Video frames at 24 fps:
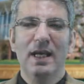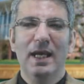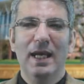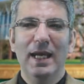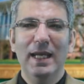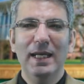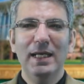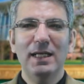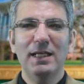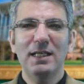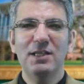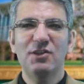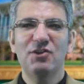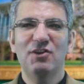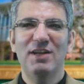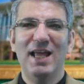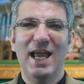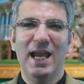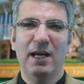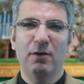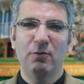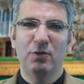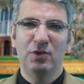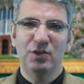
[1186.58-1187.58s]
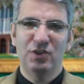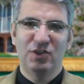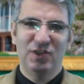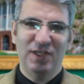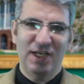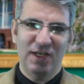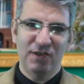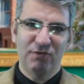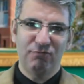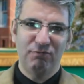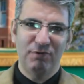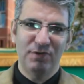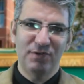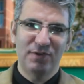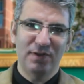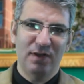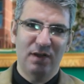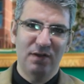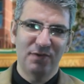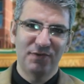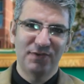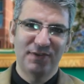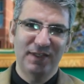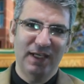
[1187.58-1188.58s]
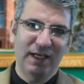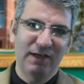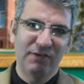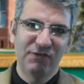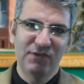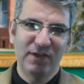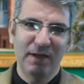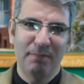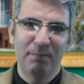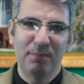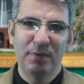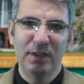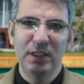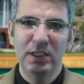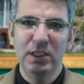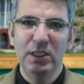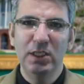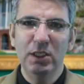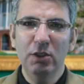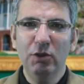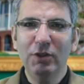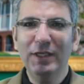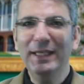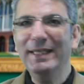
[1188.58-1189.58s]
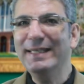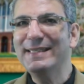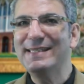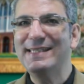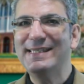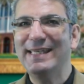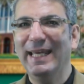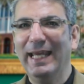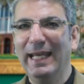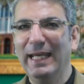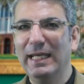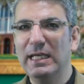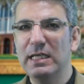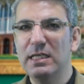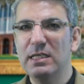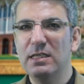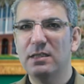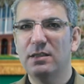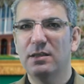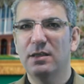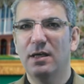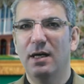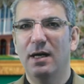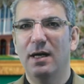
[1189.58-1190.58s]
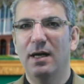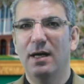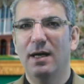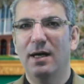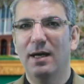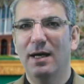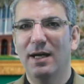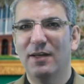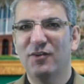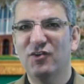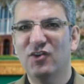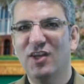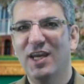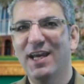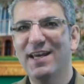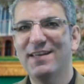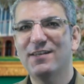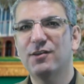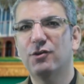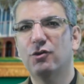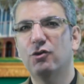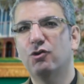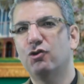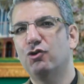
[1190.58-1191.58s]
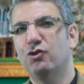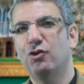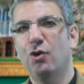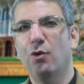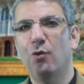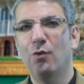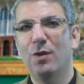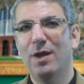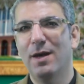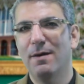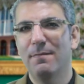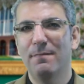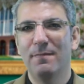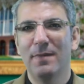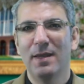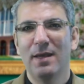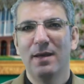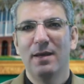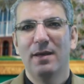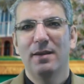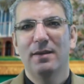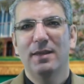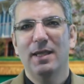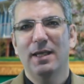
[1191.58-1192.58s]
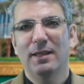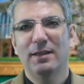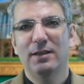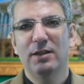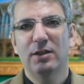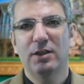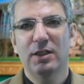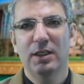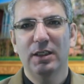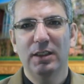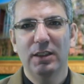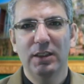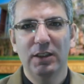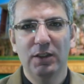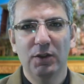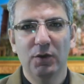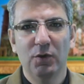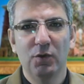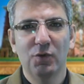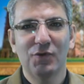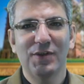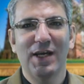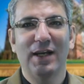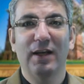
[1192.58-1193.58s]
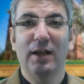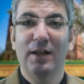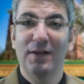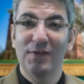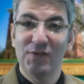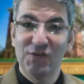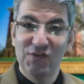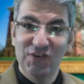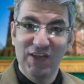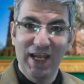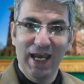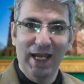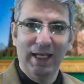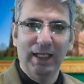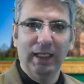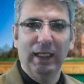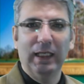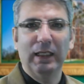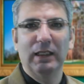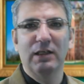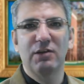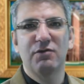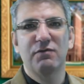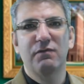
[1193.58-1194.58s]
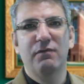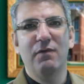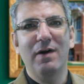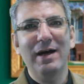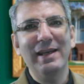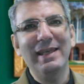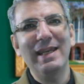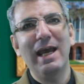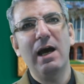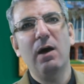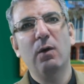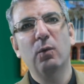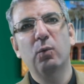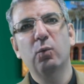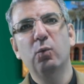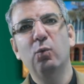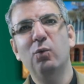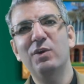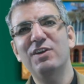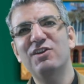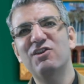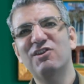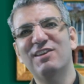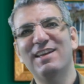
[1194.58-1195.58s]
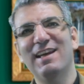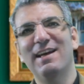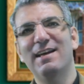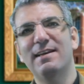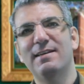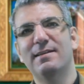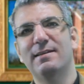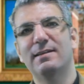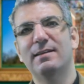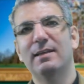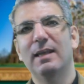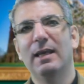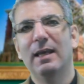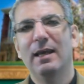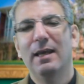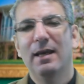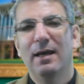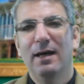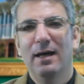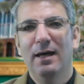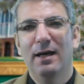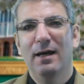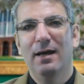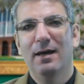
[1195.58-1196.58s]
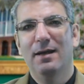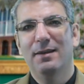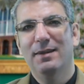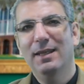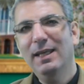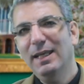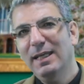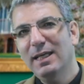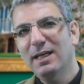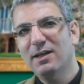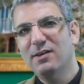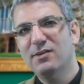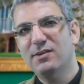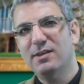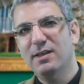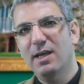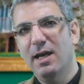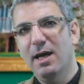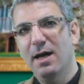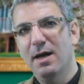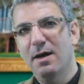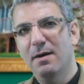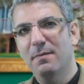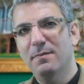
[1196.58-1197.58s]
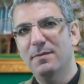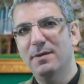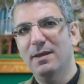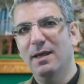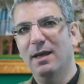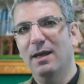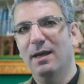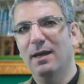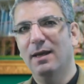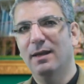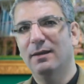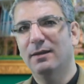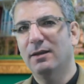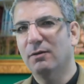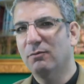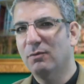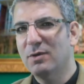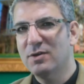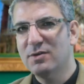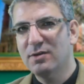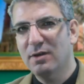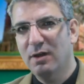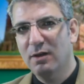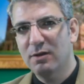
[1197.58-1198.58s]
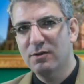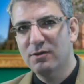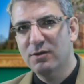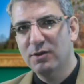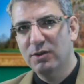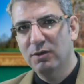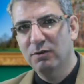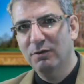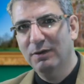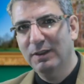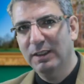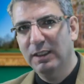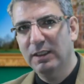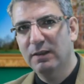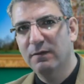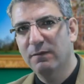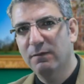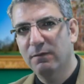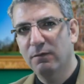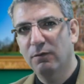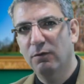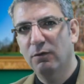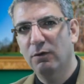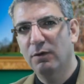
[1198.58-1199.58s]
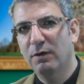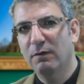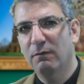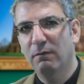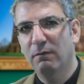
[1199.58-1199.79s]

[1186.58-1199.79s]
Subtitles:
English language test results takes up. You can take a test to show them that you can use and understand English. Find out which test they accept and the results you need for the